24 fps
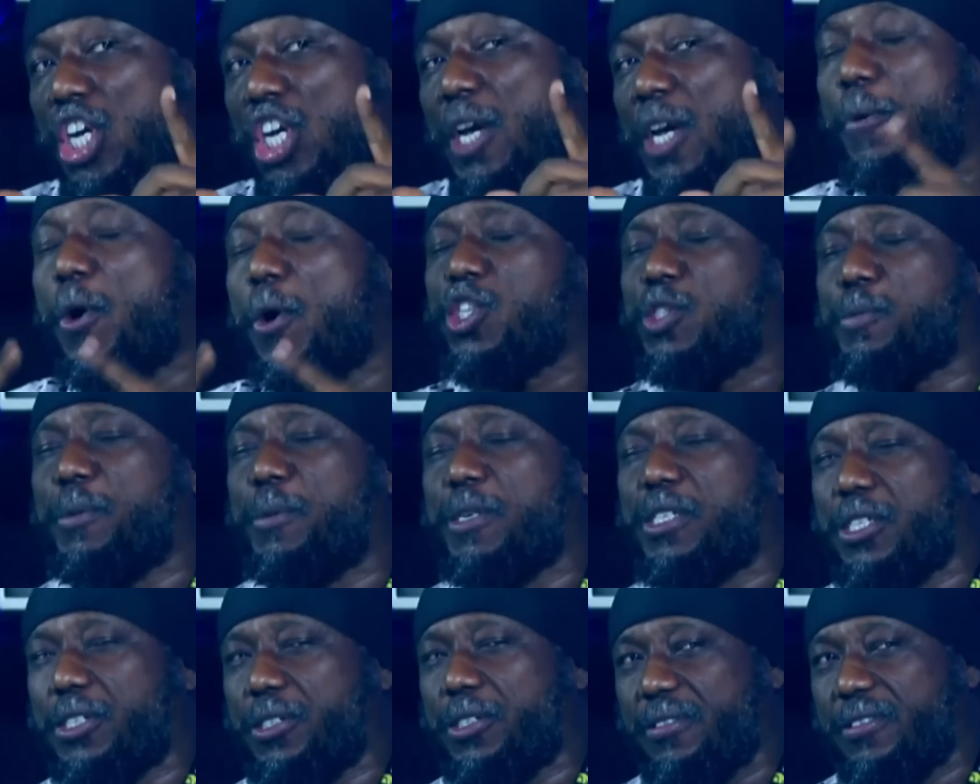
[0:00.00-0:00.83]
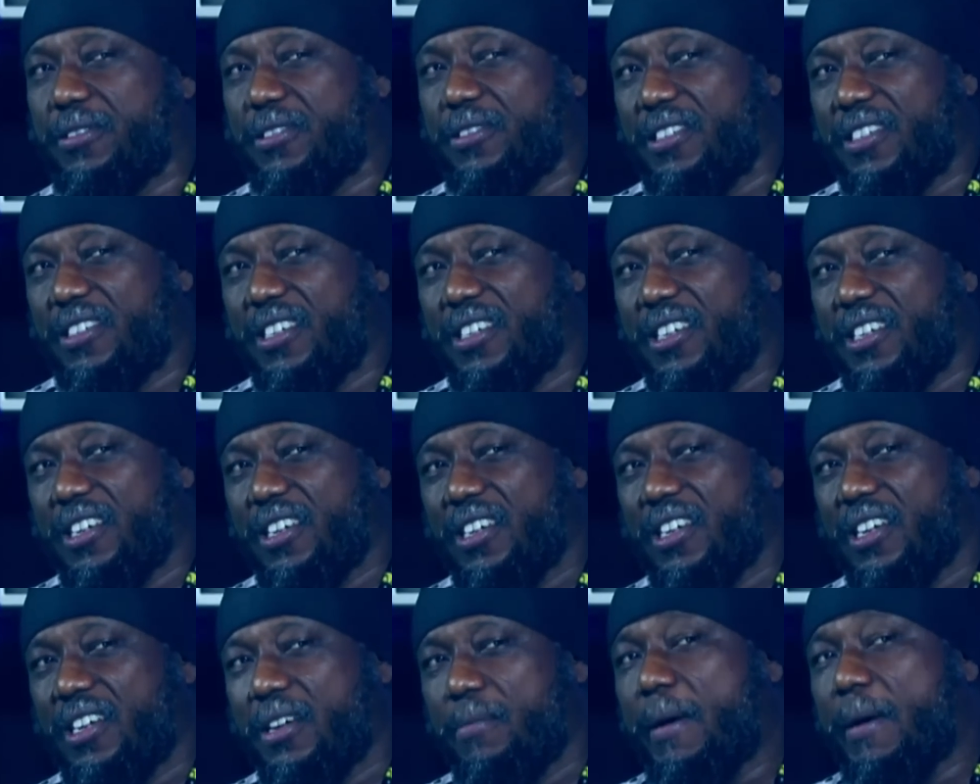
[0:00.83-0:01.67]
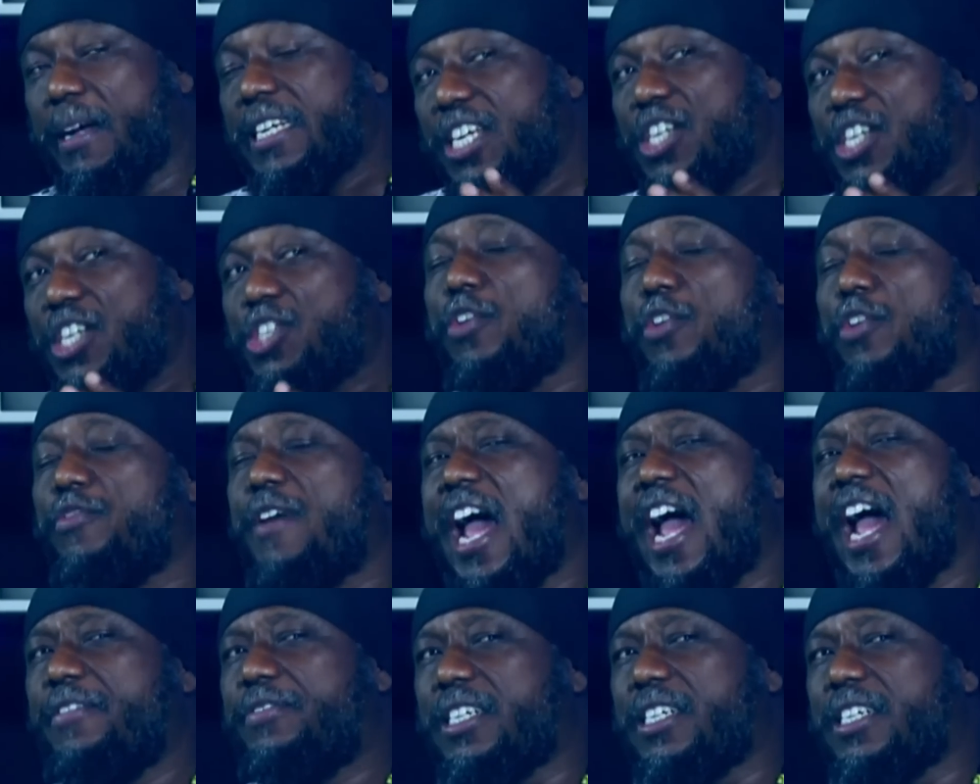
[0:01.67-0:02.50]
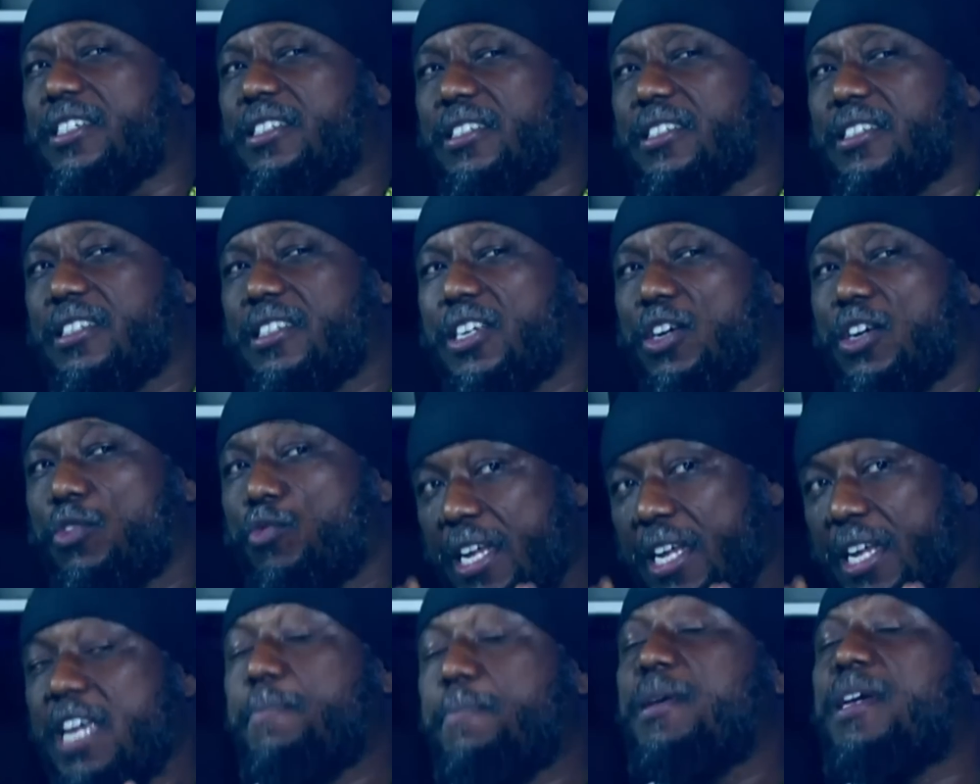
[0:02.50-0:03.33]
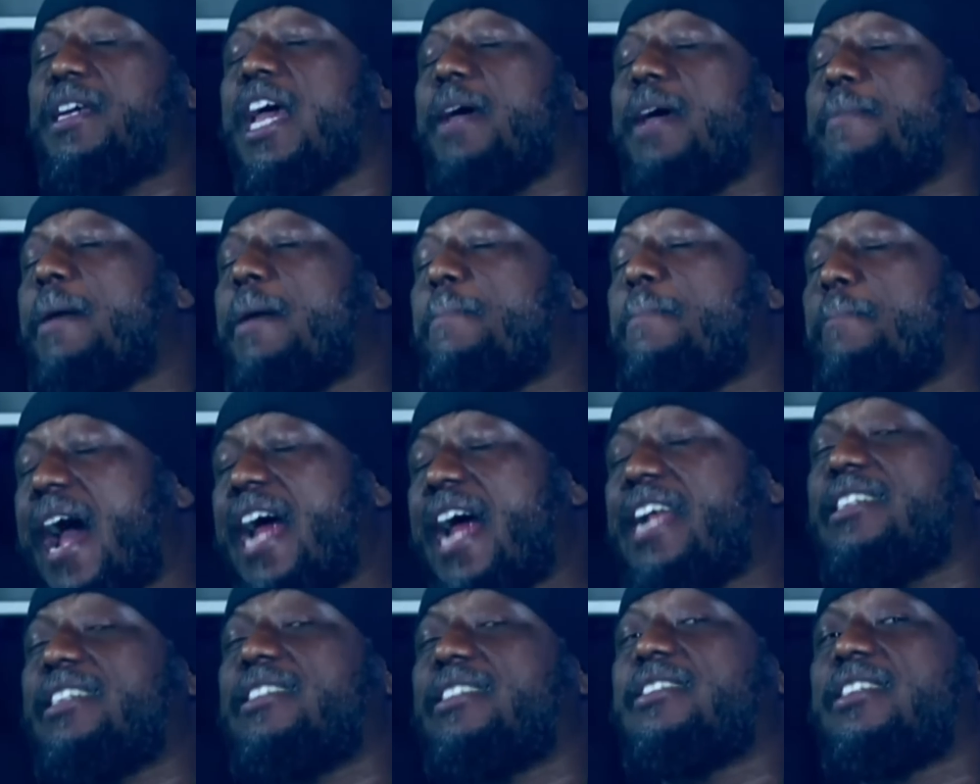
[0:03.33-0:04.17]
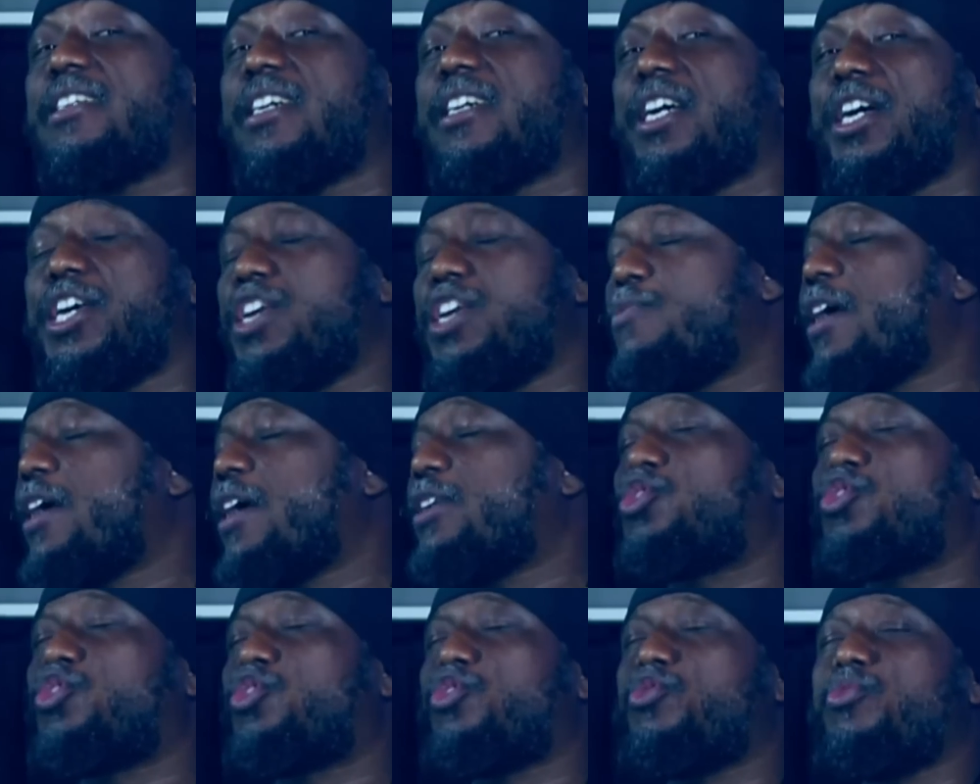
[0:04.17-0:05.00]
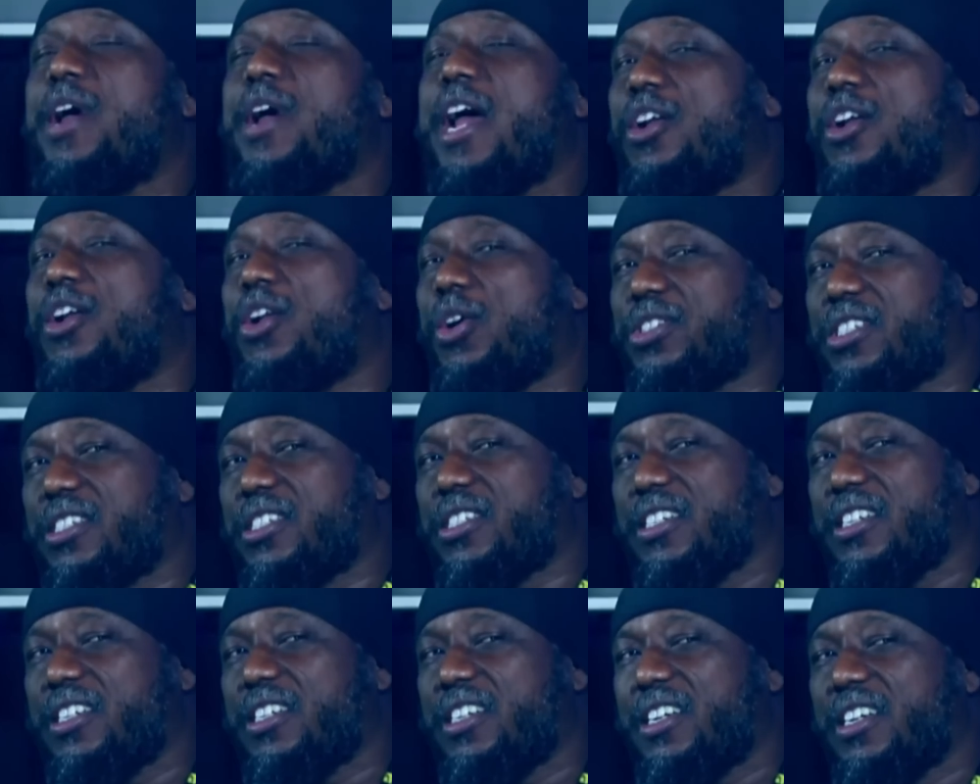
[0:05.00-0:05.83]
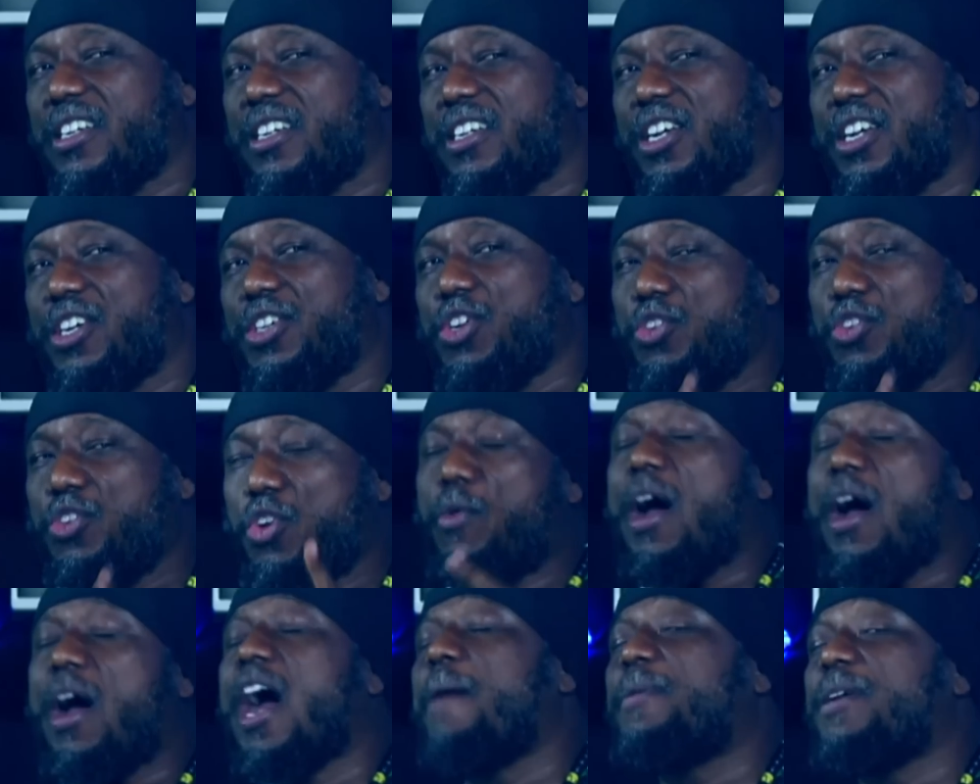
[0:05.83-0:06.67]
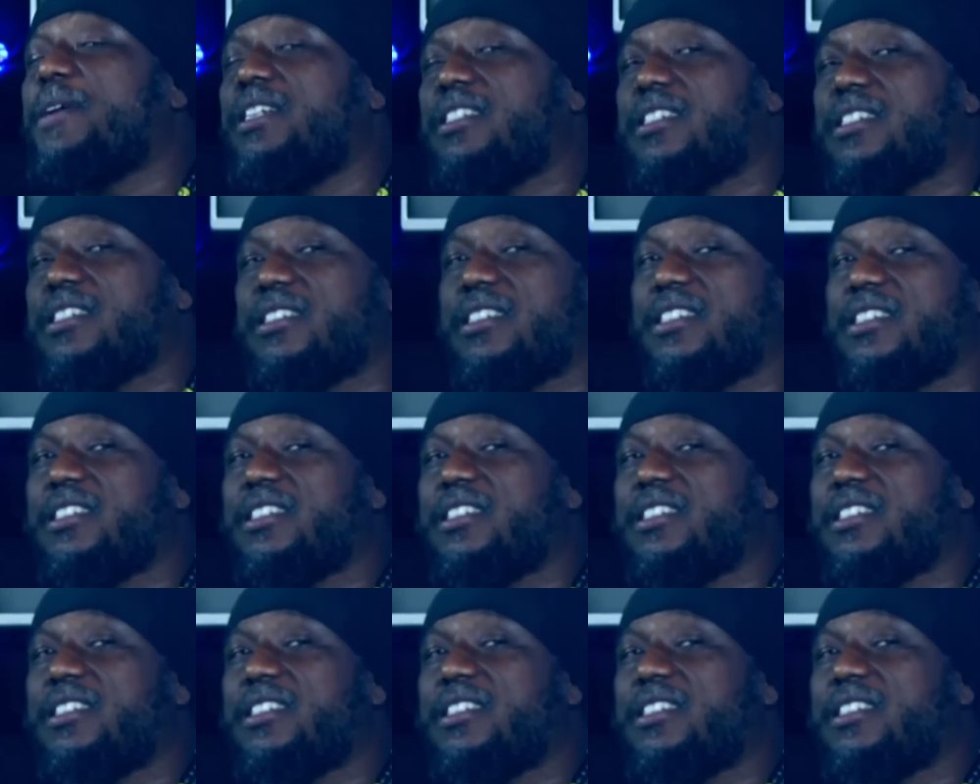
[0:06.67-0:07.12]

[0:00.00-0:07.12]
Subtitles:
Cheap hospital. But he survived it. When he became a man, he went through a lot. You know what happened?